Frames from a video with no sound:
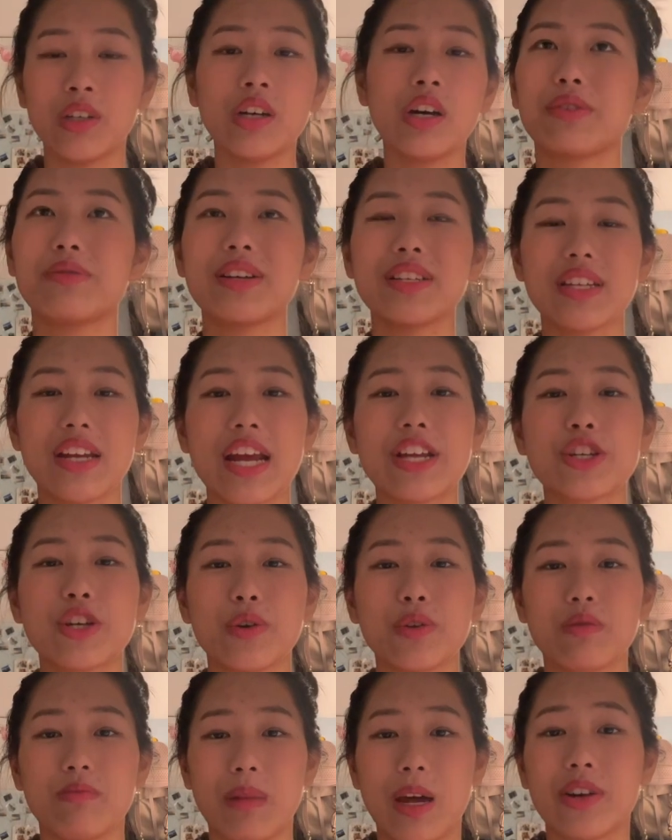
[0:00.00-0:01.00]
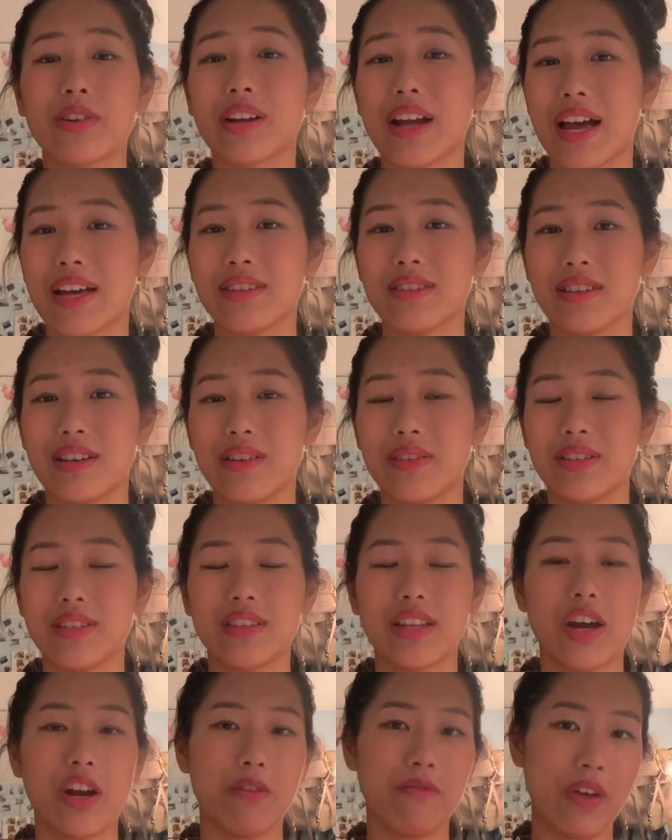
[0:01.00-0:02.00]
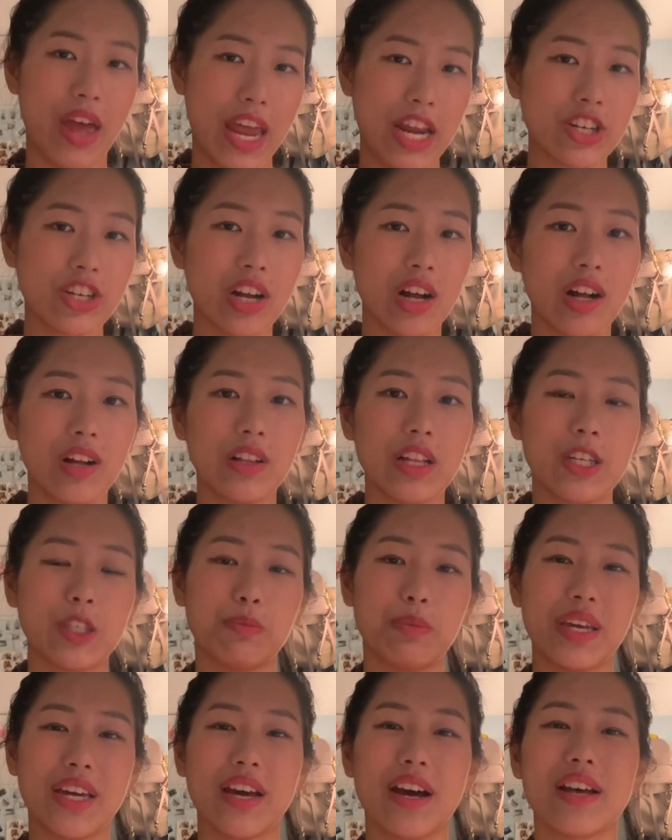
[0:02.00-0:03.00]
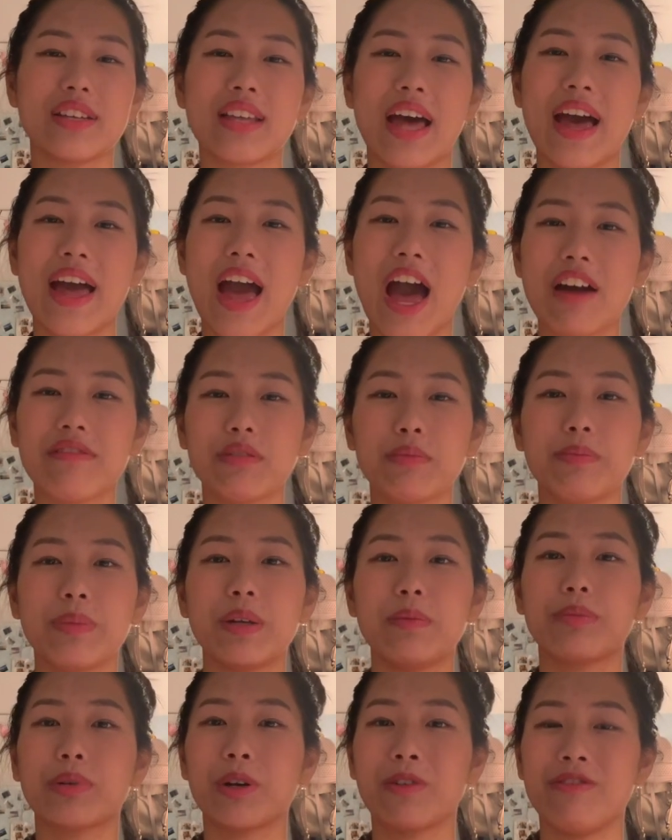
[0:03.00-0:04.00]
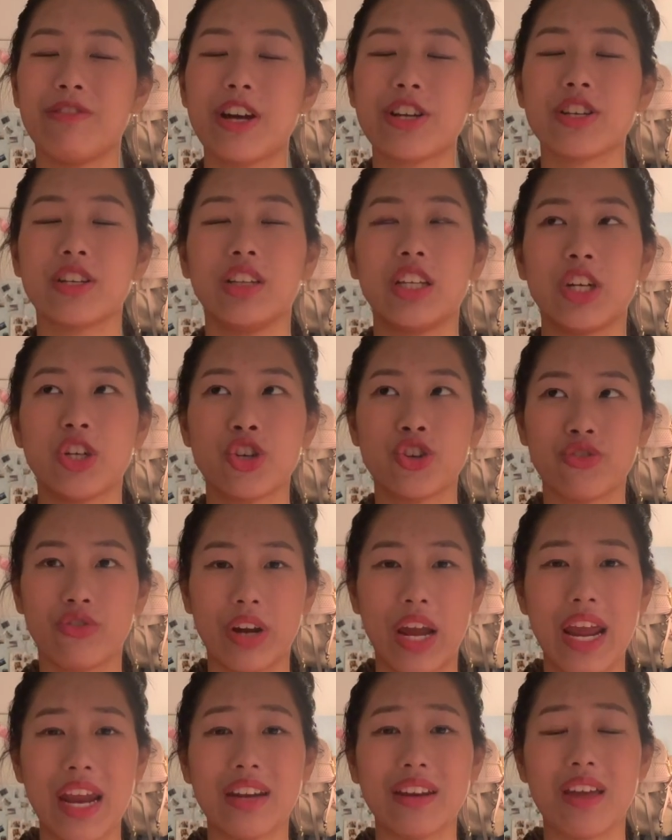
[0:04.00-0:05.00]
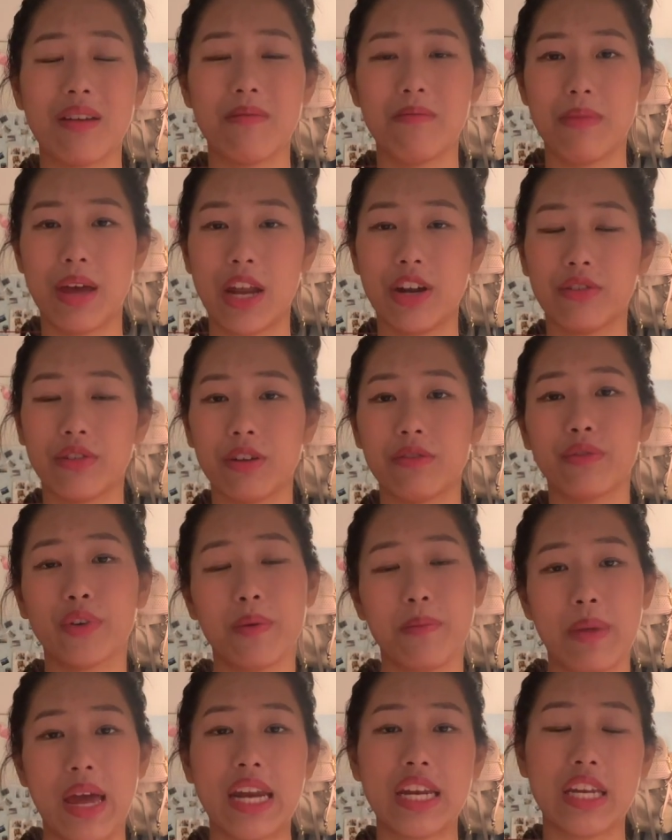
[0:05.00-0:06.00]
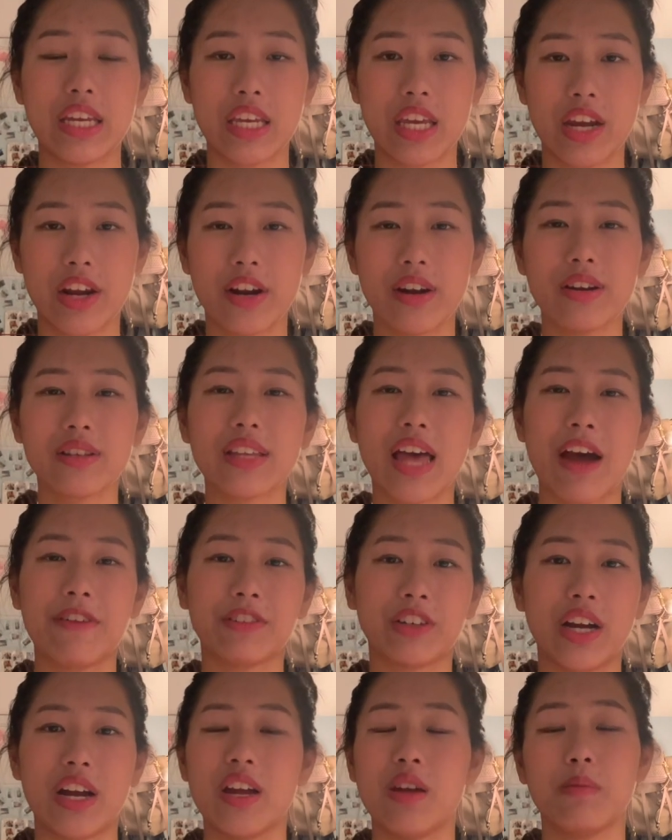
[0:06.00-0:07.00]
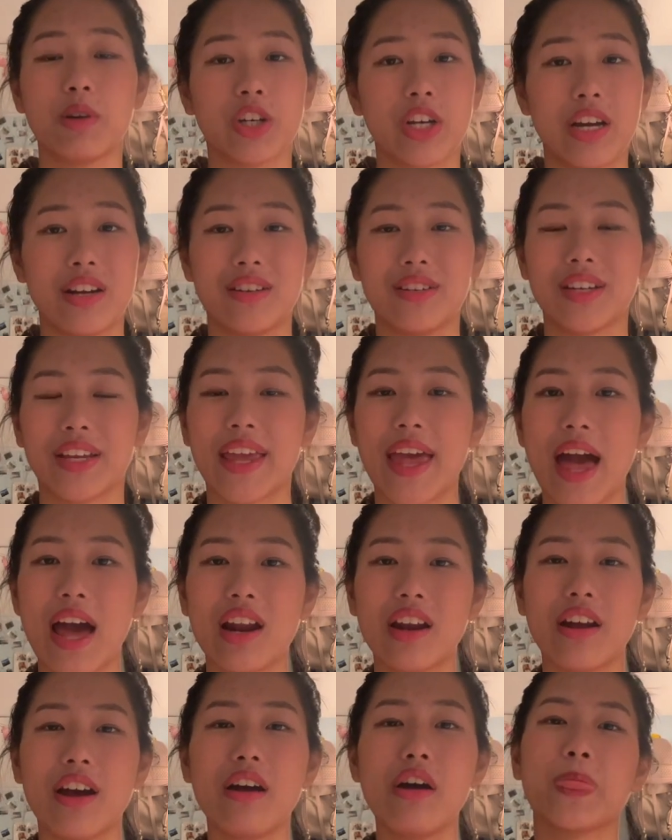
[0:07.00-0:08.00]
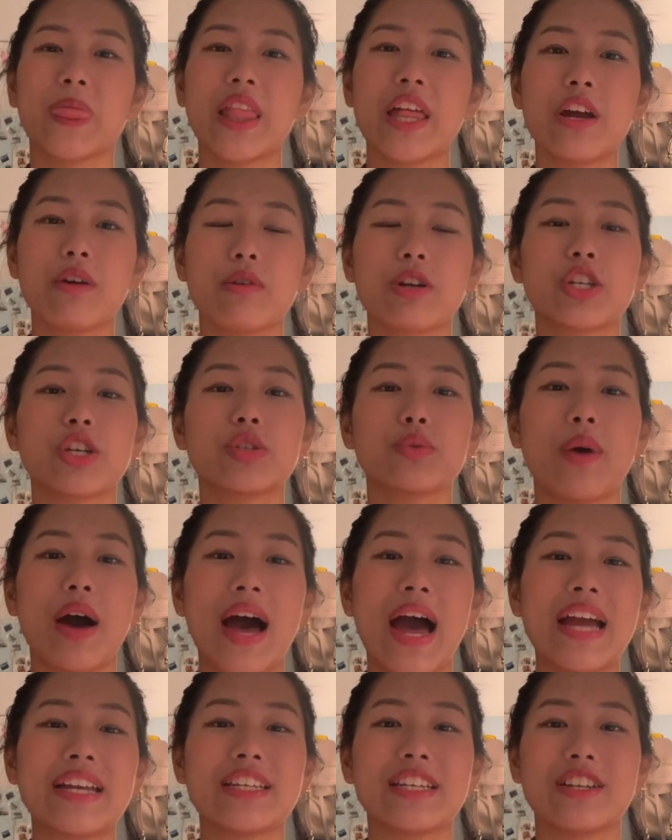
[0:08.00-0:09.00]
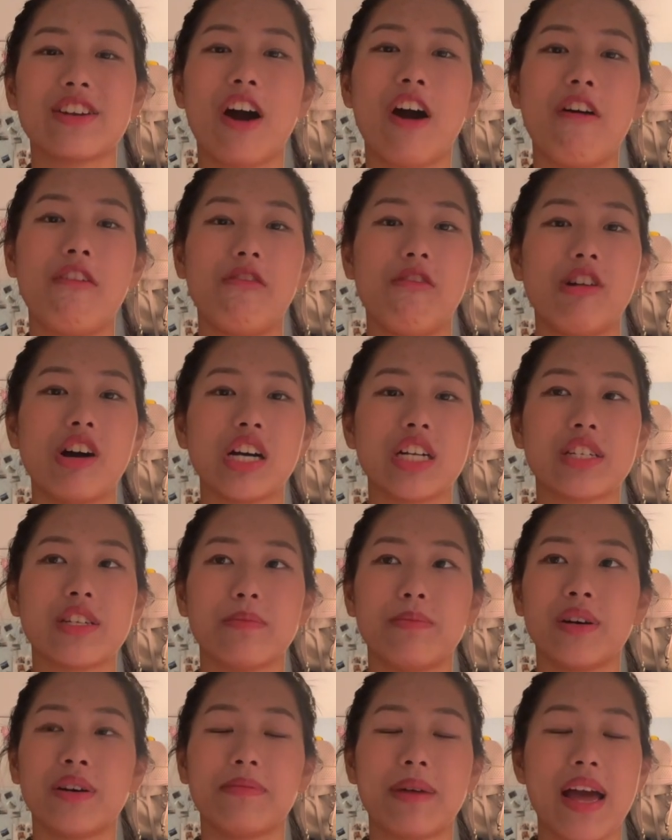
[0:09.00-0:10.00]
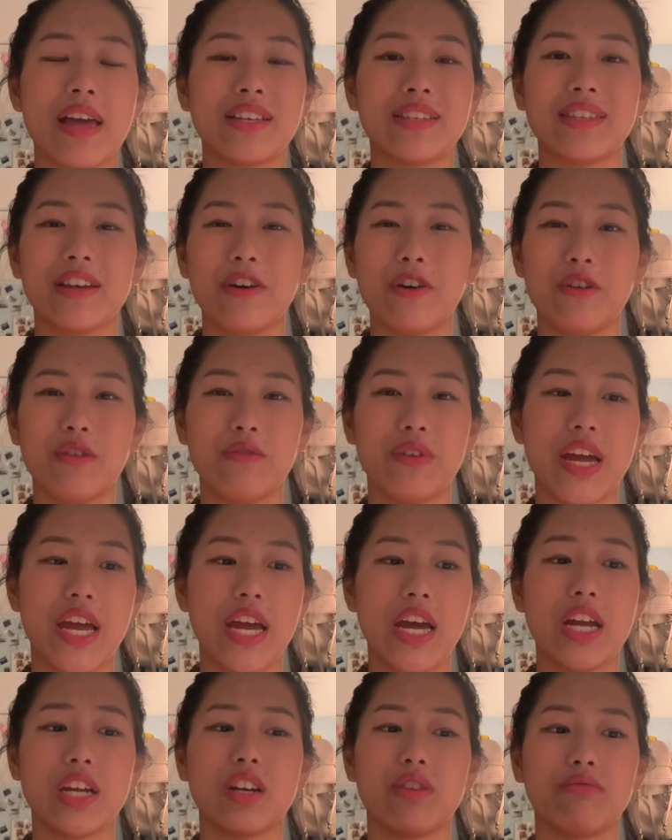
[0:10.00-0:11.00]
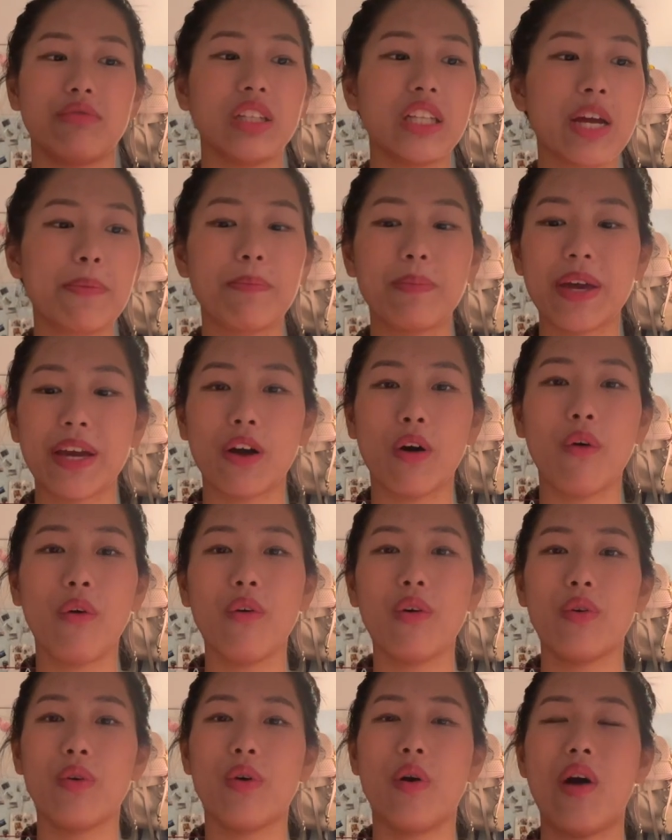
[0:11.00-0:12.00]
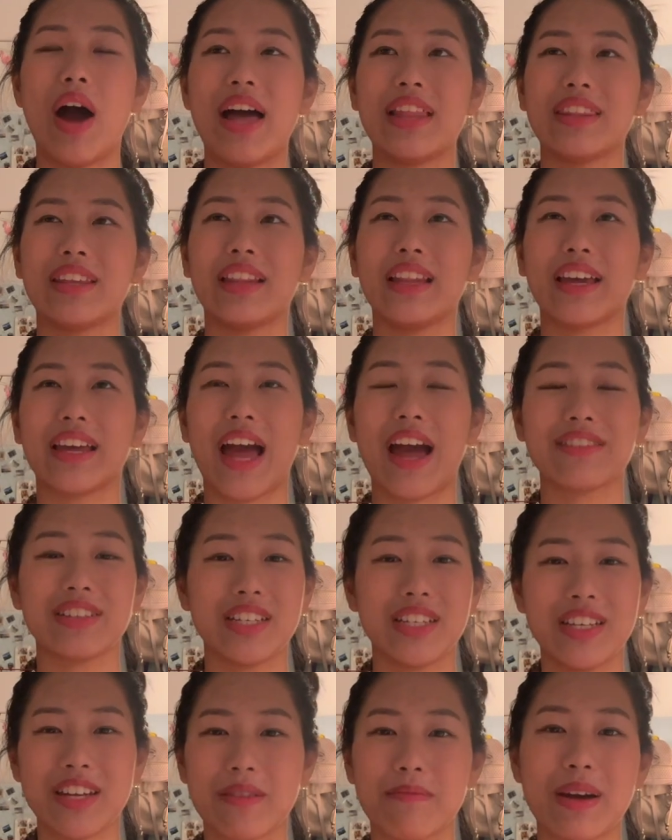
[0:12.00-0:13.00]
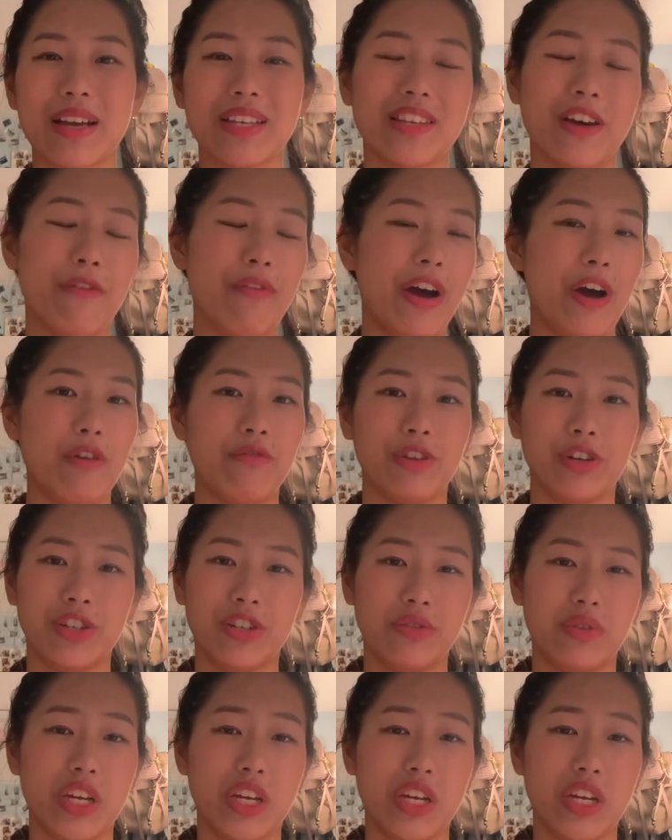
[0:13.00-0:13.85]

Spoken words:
The reason I chose Mandarin SL instead of HL is because I haven't been professionally trained in Mandarin for many years after I immigrated to Canada, which is why I did not want to put myself in a really big hole and then like had to dig myself out for 2